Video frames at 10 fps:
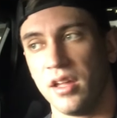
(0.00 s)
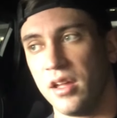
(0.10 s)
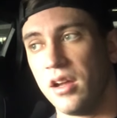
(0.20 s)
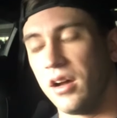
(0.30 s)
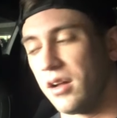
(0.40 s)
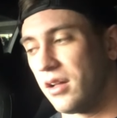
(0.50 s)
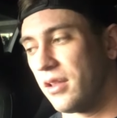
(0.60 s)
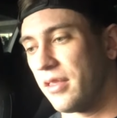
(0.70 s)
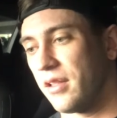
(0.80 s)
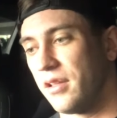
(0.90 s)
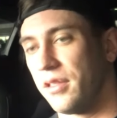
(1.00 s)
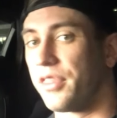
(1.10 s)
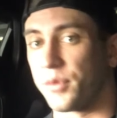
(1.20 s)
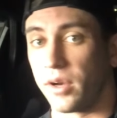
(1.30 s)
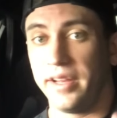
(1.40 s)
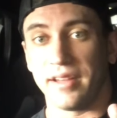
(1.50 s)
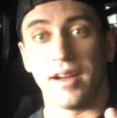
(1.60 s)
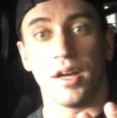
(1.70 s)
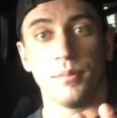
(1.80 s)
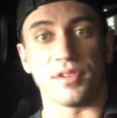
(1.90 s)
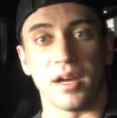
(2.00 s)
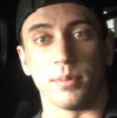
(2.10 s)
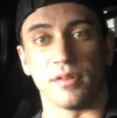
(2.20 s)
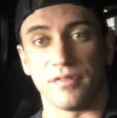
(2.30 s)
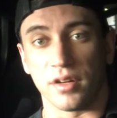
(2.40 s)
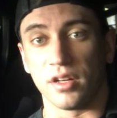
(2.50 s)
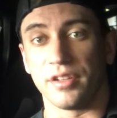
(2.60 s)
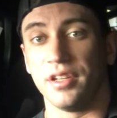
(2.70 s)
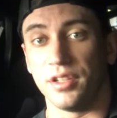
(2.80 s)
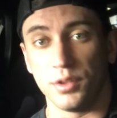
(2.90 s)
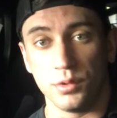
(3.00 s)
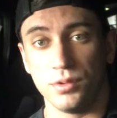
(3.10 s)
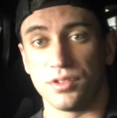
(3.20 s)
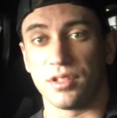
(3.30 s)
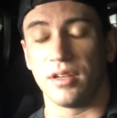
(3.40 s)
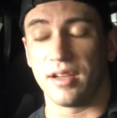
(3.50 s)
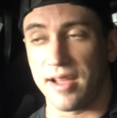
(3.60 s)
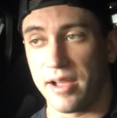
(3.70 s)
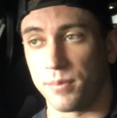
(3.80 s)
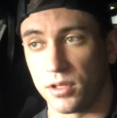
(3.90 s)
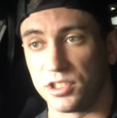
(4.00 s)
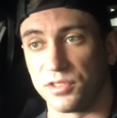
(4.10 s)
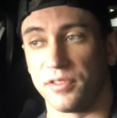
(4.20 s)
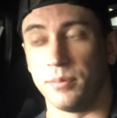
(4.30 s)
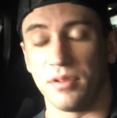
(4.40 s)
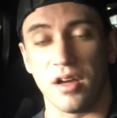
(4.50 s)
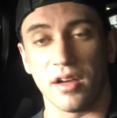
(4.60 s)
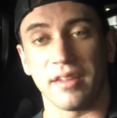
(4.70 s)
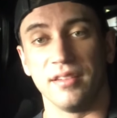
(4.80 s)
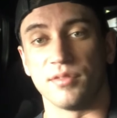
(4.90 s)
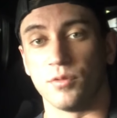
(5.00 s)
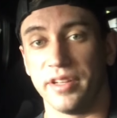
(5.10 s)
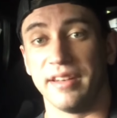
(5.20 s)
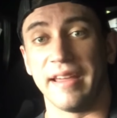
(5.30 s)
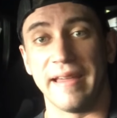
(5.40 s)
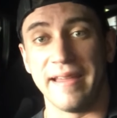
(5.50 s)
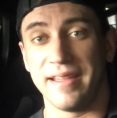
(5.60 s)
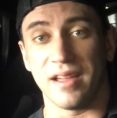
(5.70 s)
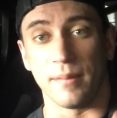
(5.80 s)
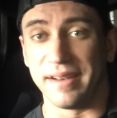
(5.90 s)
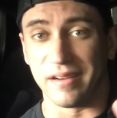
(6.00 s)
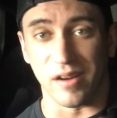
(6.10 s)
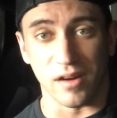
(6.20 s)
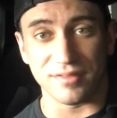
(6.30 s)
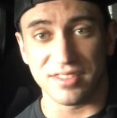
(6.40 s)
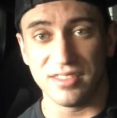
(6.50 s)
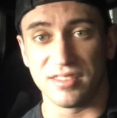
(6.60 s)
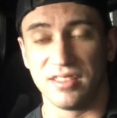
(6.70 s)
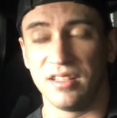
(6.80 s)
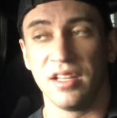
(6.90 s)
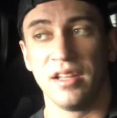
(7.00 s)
The 3 times I prefer to use a hypertrophy block is when A, I'm in an off season,